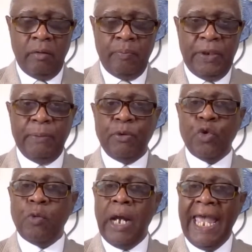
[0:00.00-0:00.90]
people
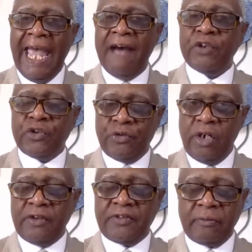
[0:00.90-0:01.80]
who have the
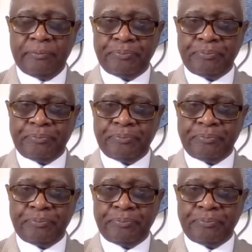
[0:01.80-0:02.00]
trucks